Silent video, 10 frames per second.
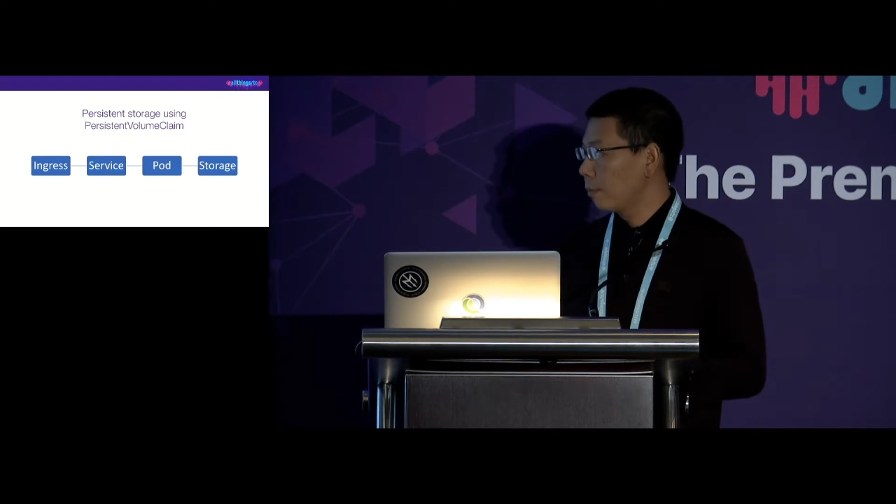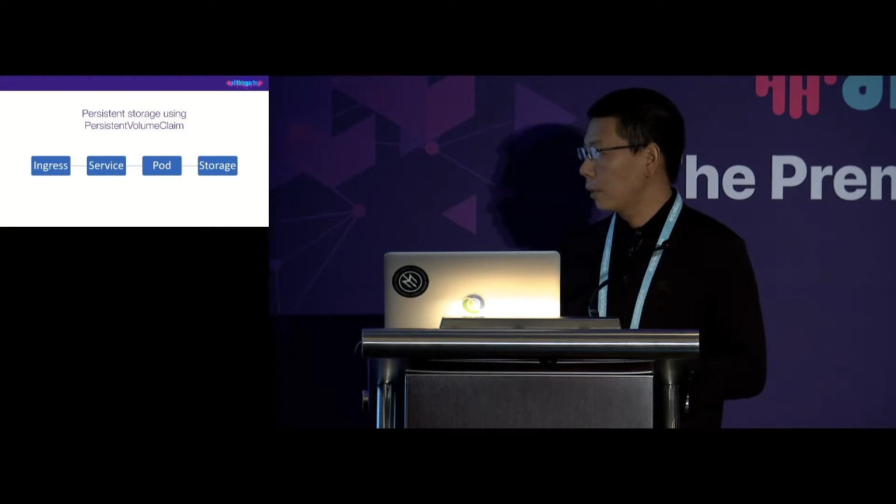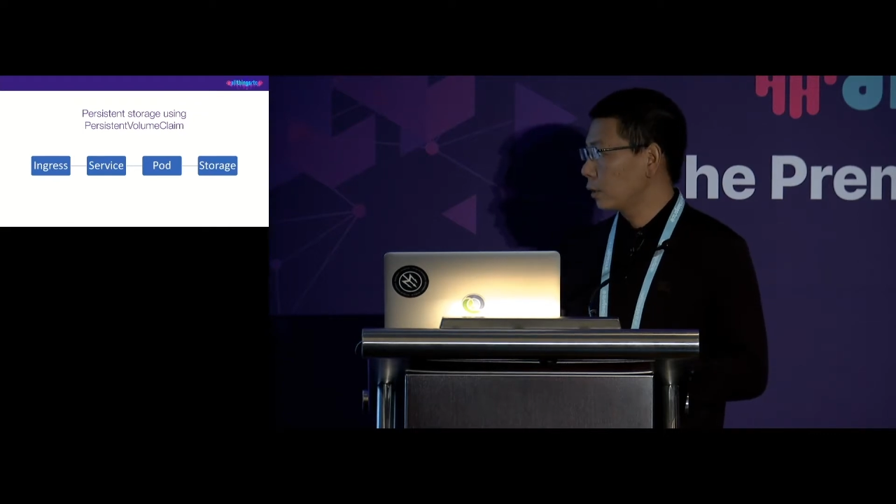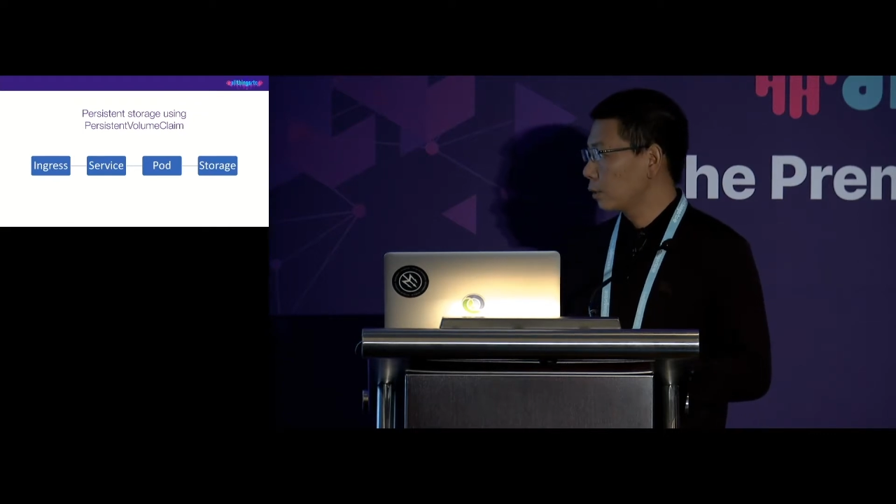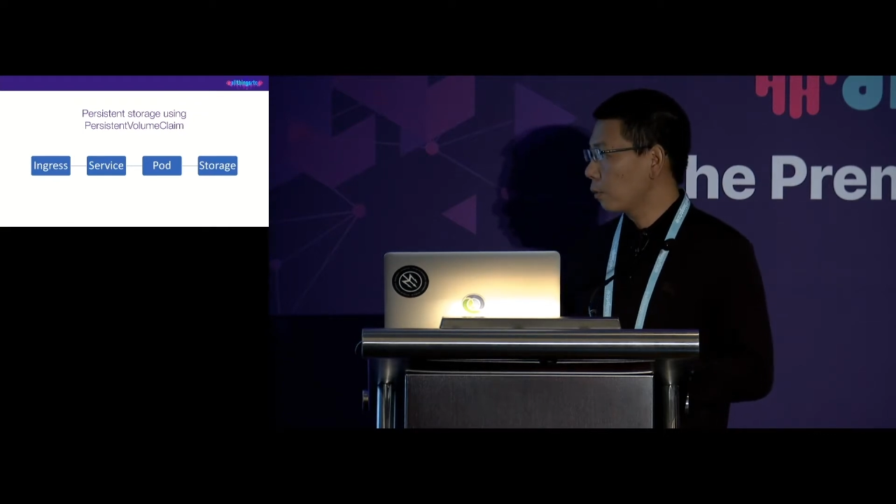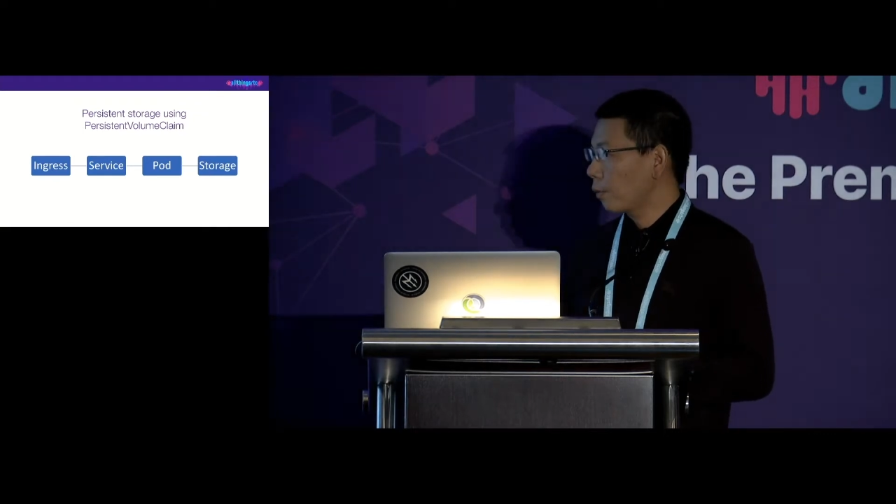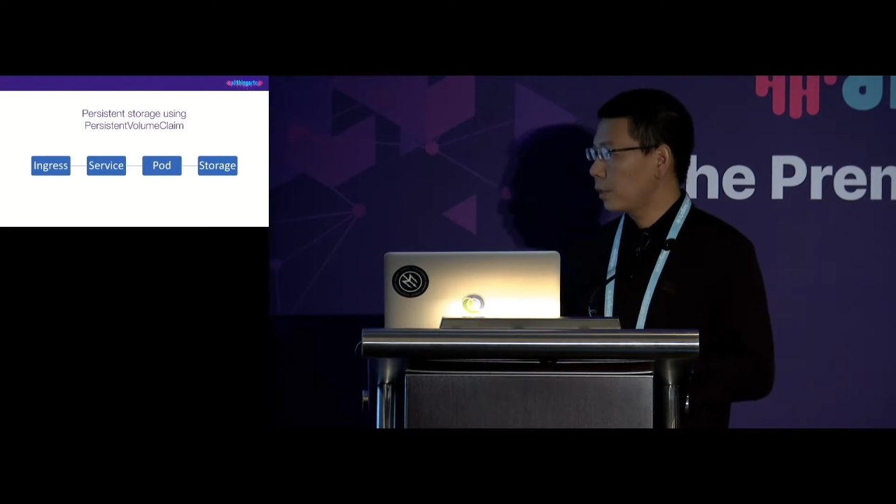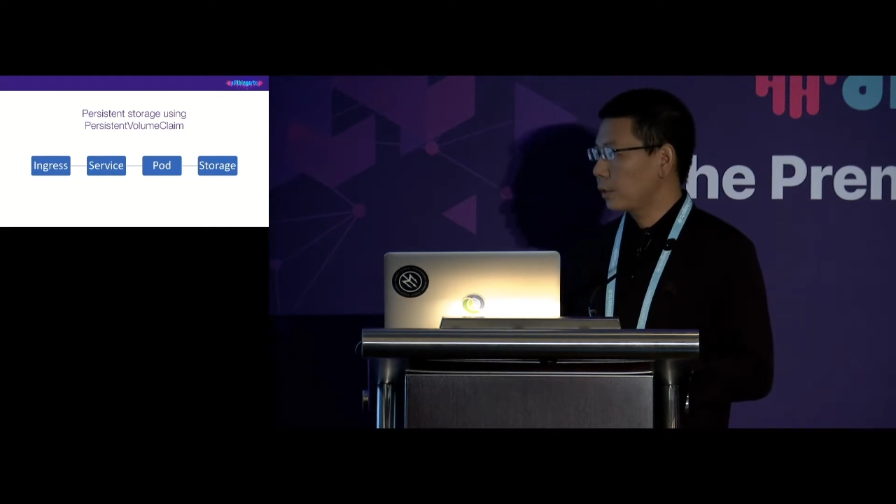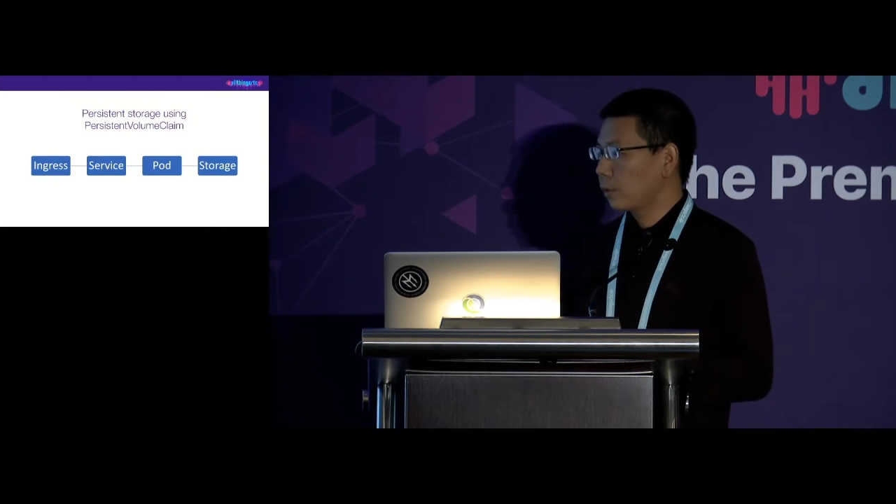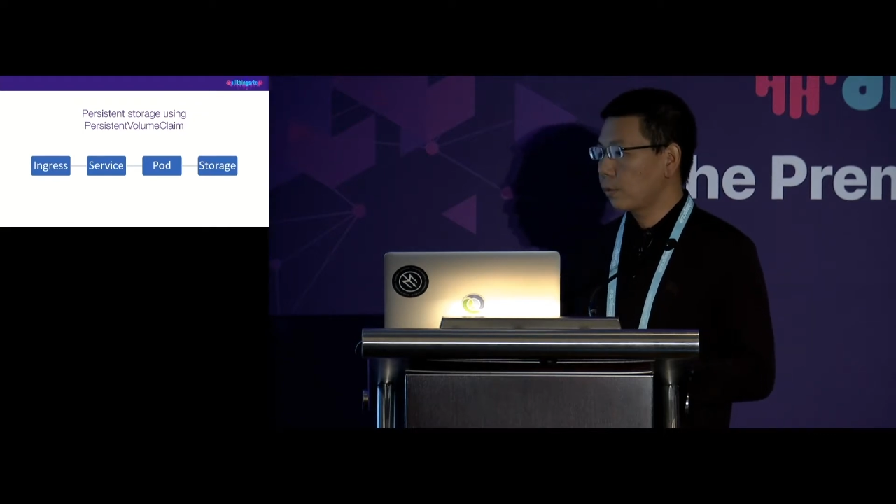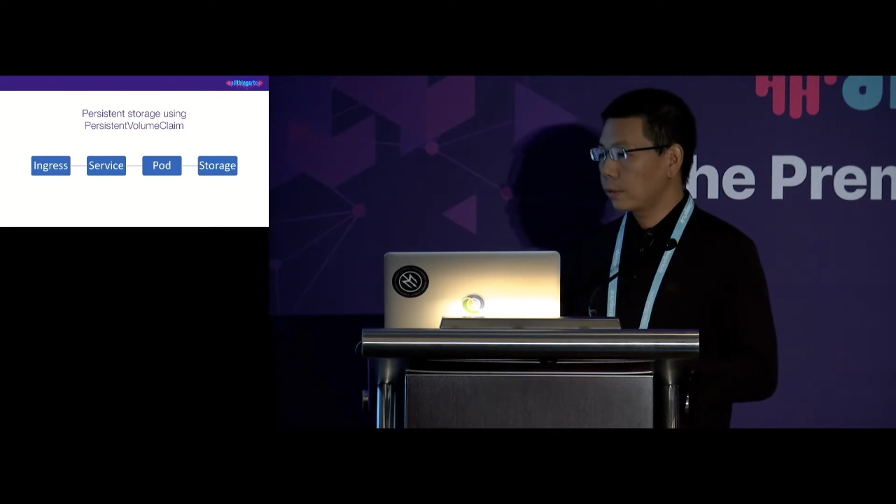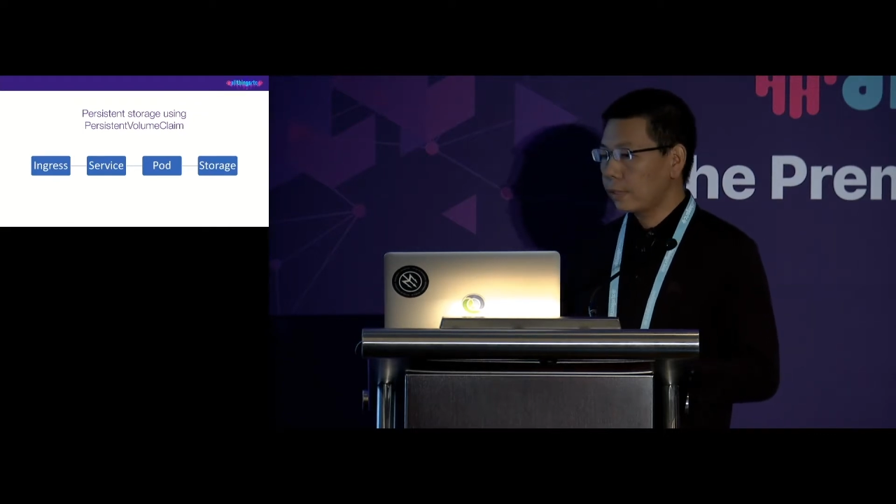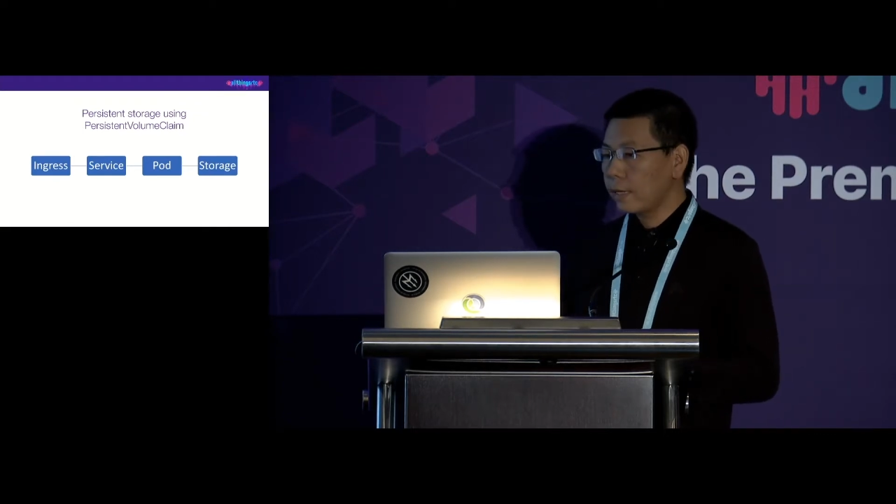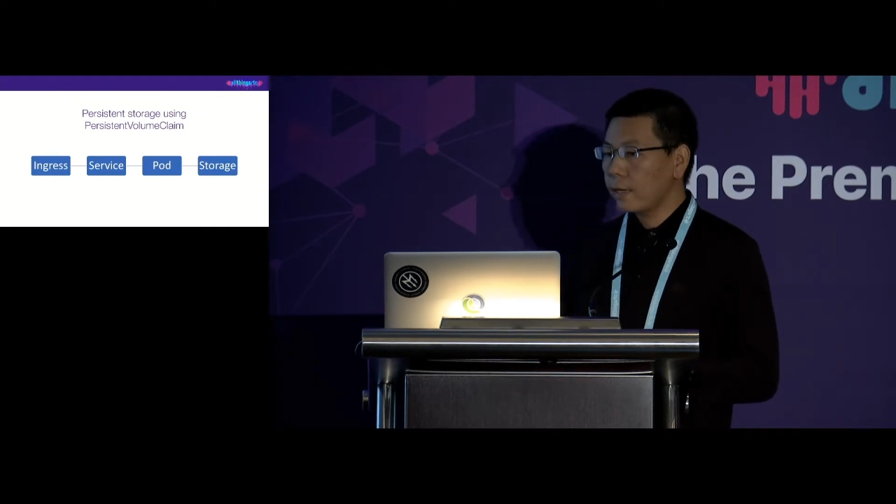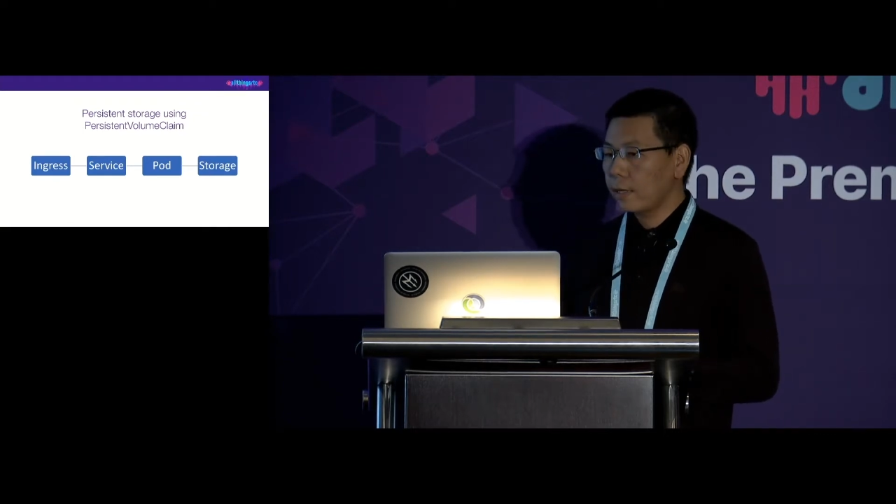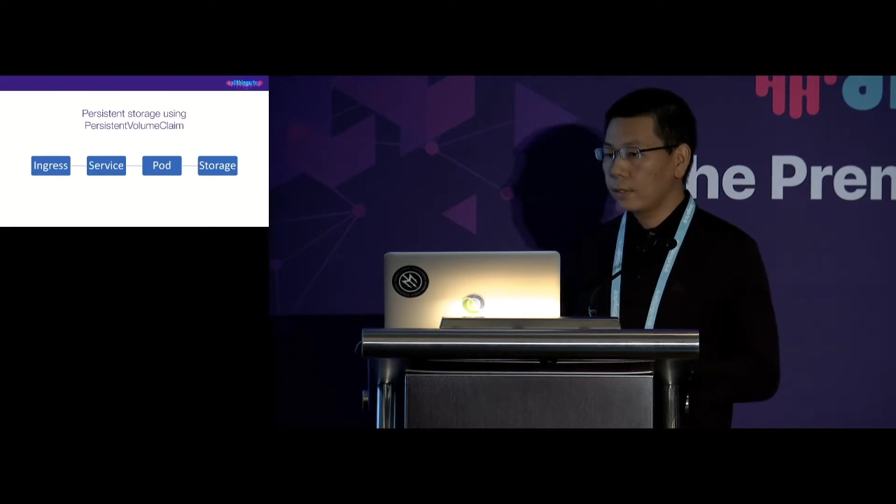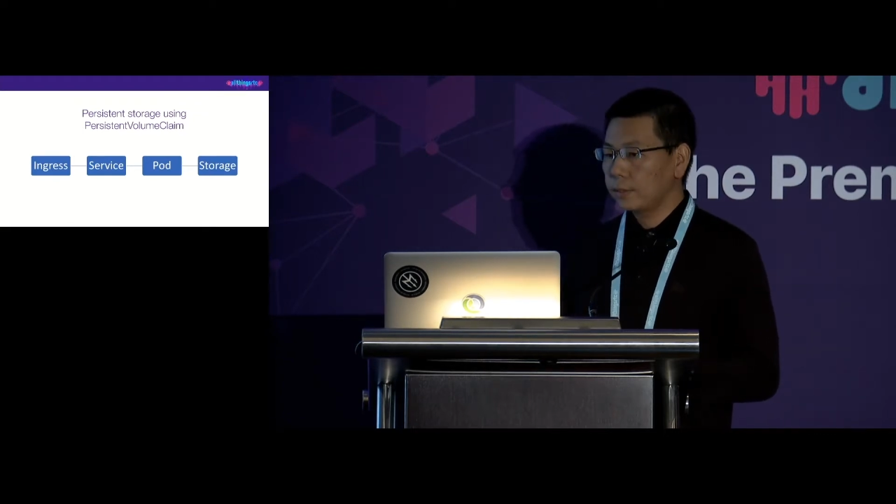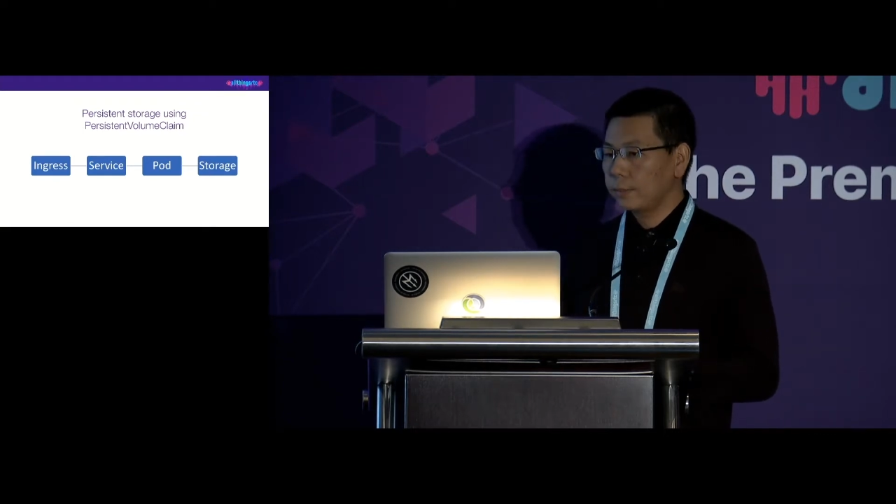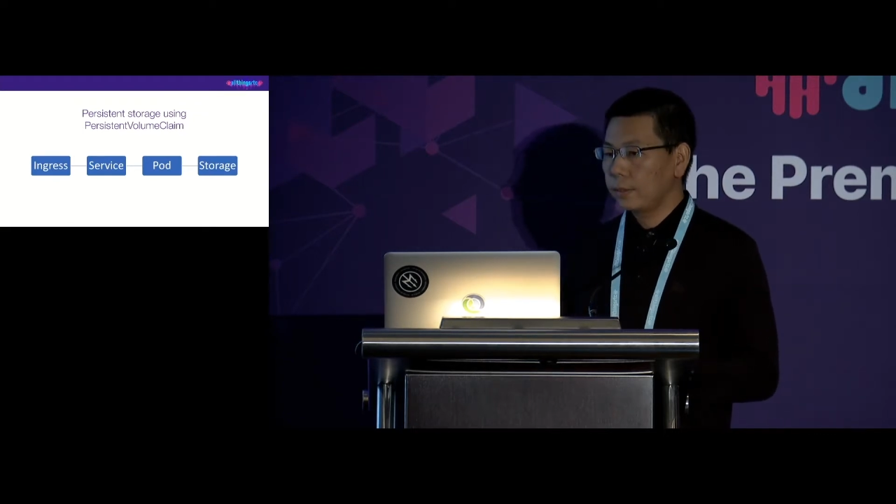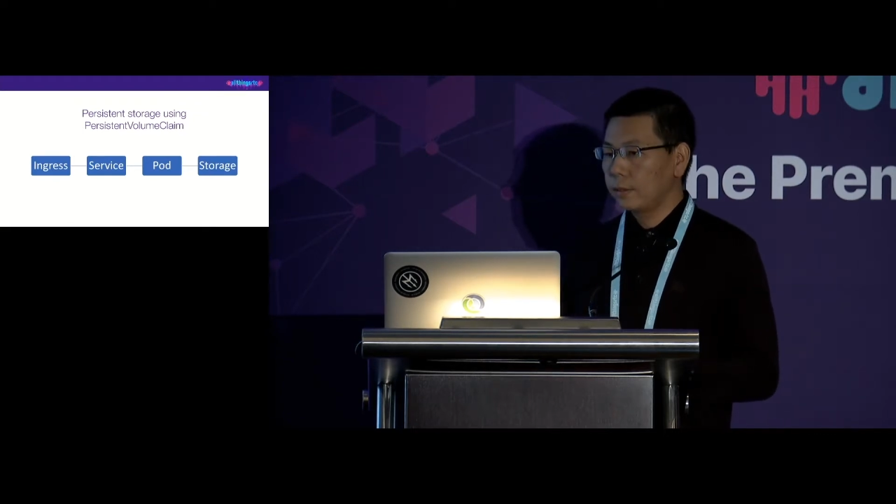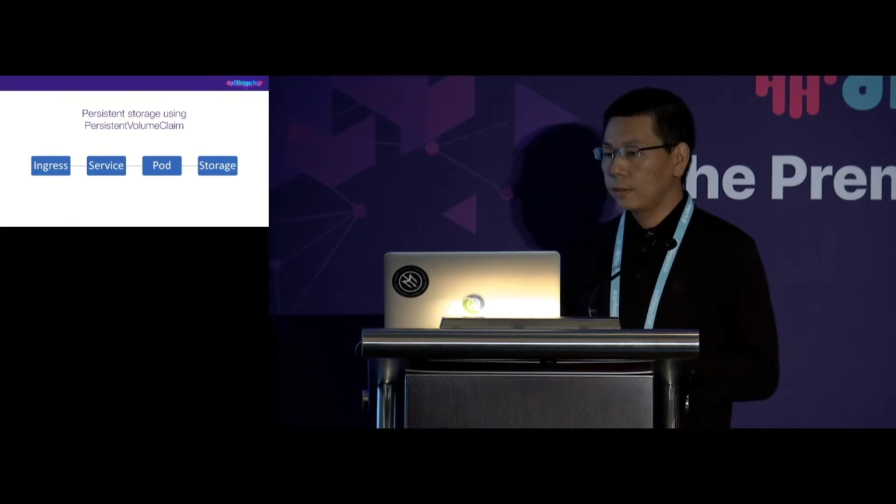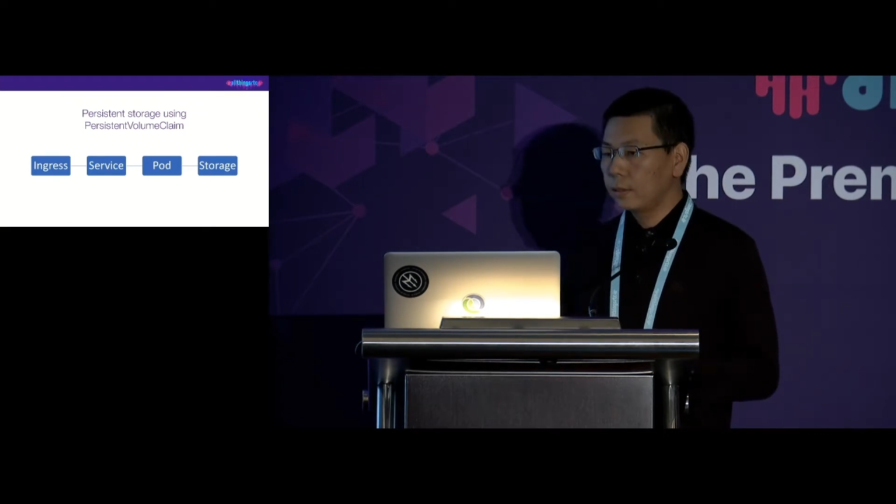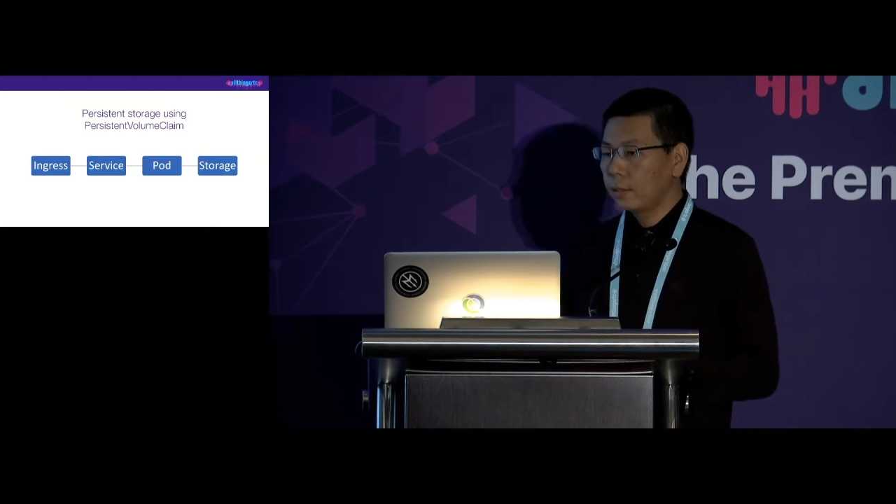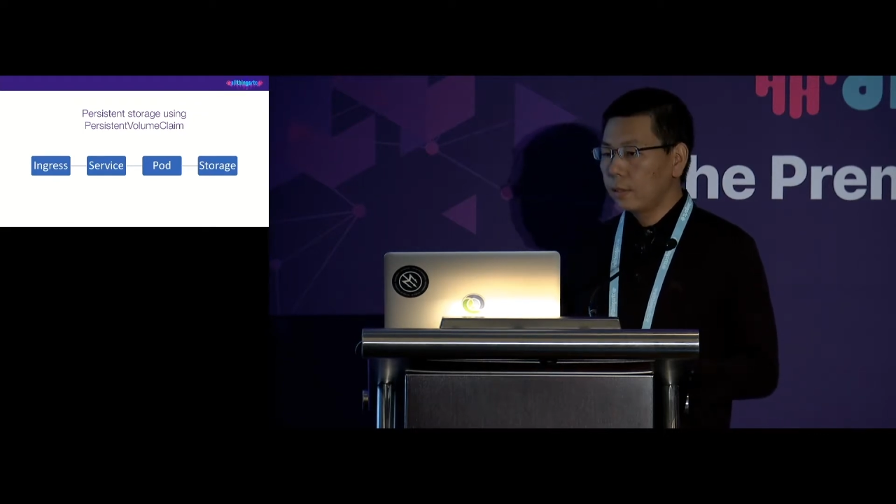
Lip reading: but the storage, all the data has been